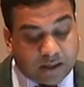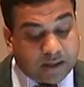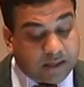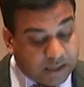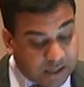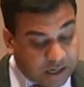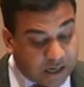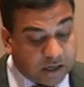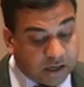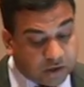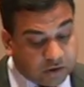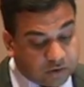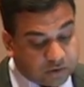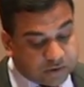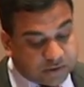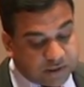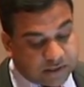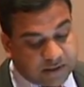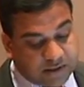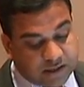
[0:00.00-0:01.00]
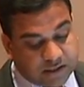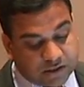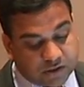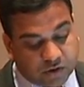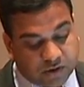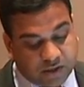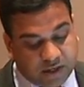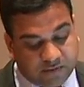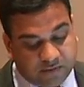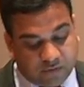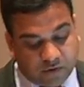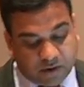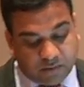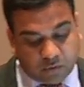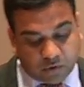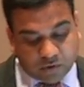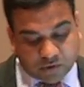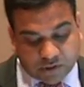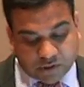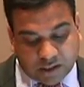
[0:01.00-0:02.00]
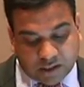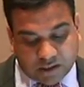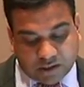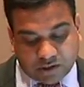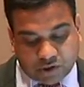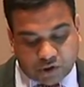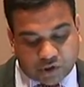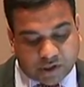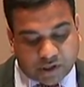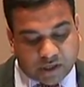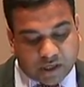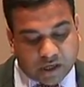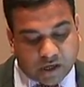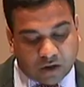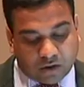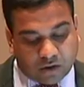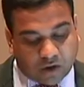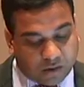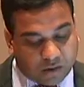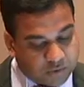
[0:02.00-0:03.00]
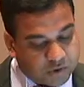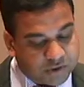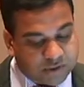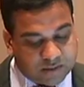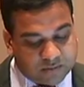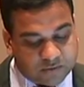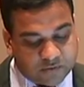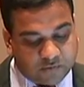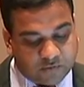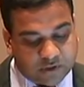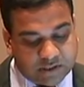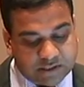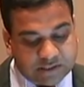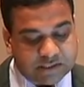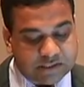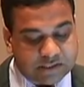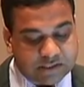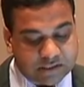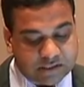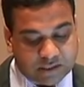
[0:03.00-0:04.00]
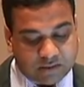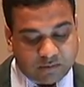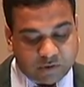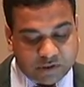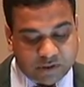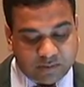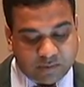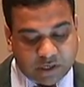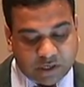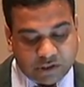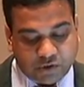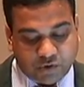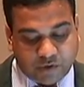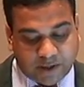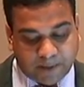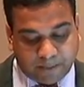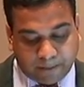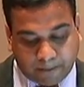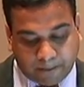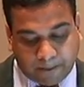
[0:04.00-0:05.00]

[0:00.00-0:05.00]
He argues that there is no need for imposing Sharia on non-Muslims, for instance, in a Muslim country.